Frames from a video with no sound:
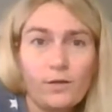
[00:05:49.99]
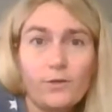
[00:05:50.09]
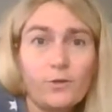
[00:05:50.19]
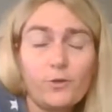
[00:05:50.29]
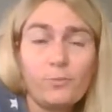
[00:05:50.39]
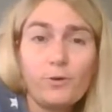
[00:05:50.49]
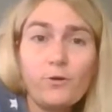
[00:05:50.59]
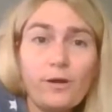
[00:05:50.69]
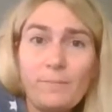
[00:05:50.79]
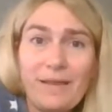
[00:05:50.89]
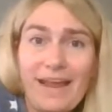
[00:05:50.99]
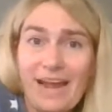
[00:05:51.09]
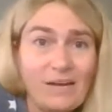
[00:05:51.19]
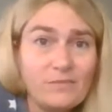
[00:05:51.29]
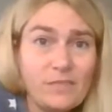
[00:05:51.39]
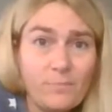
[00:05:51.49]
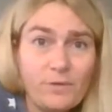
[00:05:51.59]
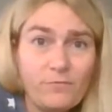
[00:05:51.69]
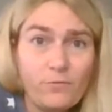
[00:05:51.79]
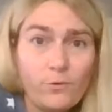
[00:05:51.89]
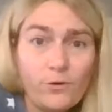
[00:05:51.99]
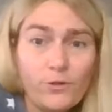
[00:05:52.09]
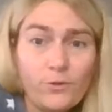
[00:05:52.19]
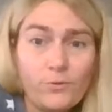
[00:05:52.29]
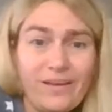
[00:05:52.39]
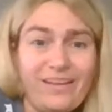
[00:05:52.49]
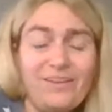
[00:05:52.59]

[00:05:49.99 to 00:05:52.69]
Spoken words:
Your program may have something for you.